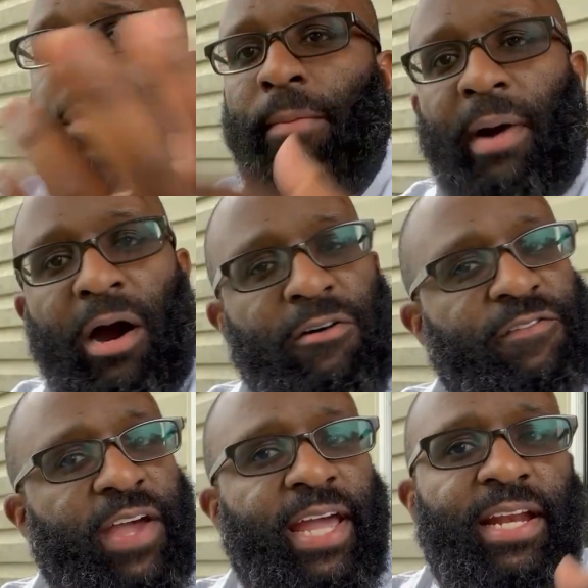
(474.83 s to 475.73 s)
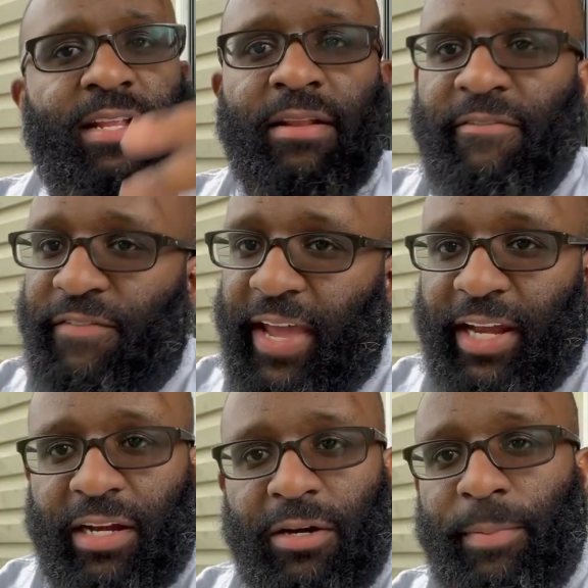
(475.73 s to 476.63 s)
ball fading,
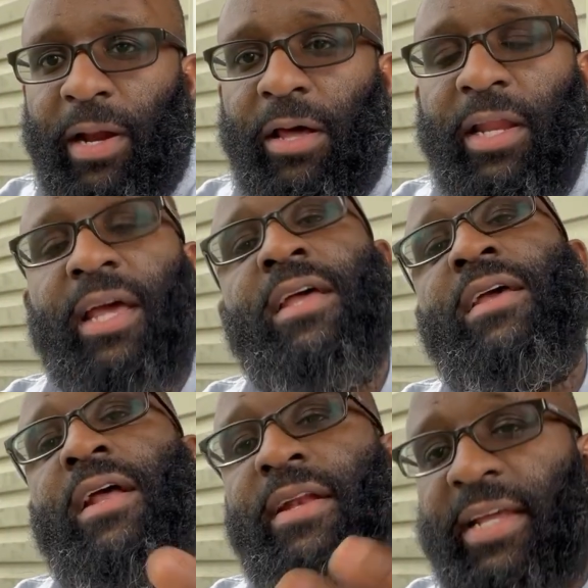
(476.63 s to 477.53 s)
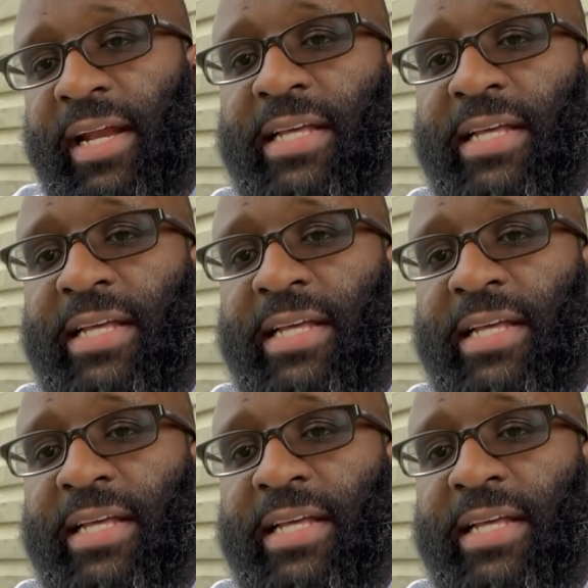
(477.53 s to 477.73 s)
fading up and all that, then I